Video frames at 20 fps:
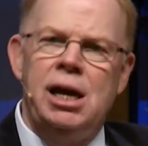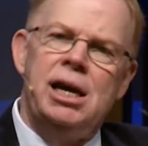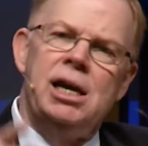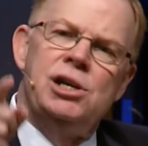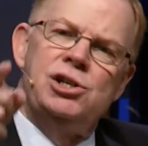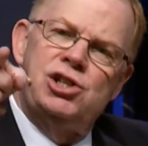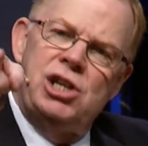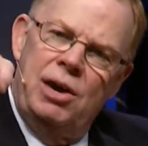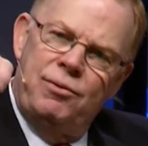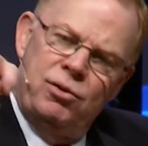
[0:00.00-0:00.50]

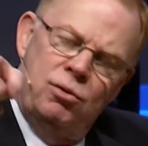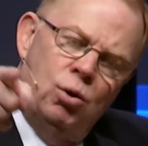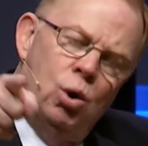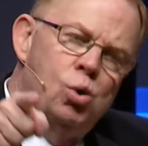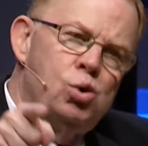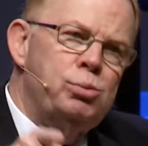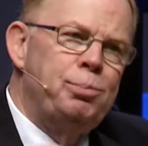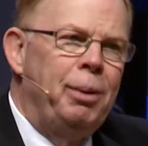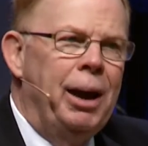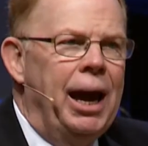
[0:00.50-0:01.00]
Seven
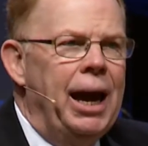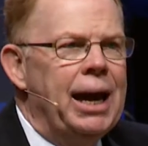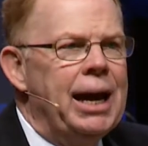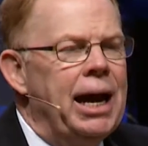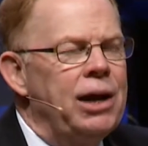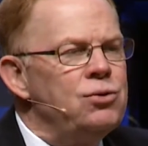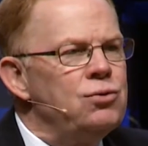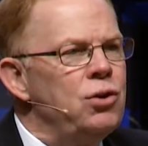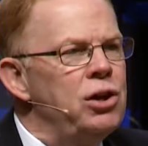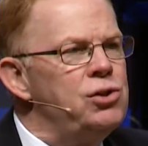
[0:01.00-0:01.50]
rows back, I
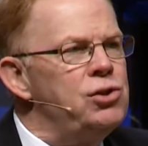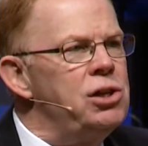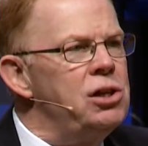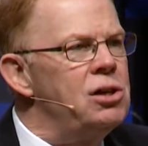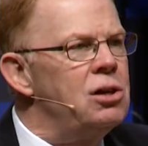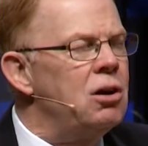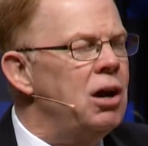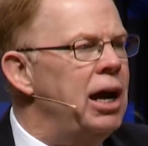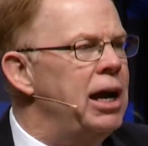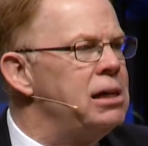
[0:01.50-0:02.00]
trusted
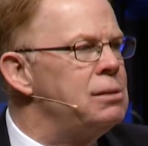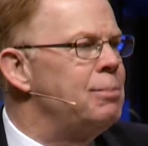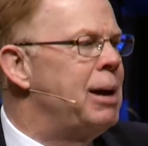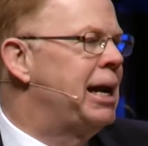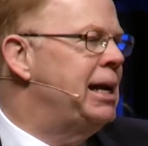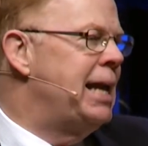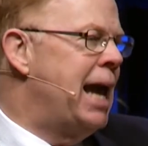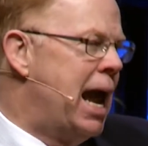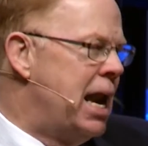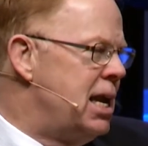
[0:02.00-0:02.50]
Christ. My
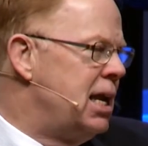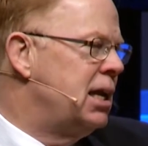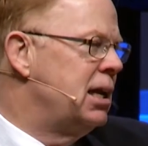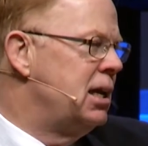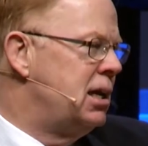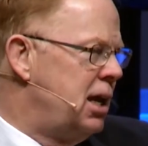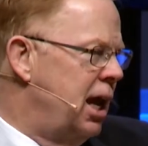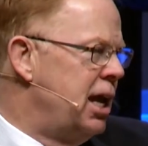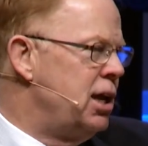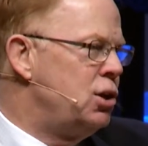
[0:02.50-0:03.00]
daddy can
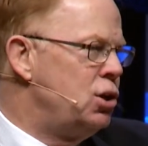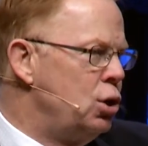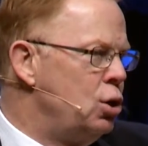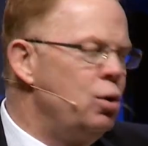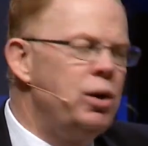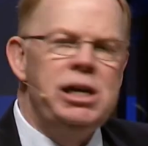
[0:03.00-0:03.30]
take you.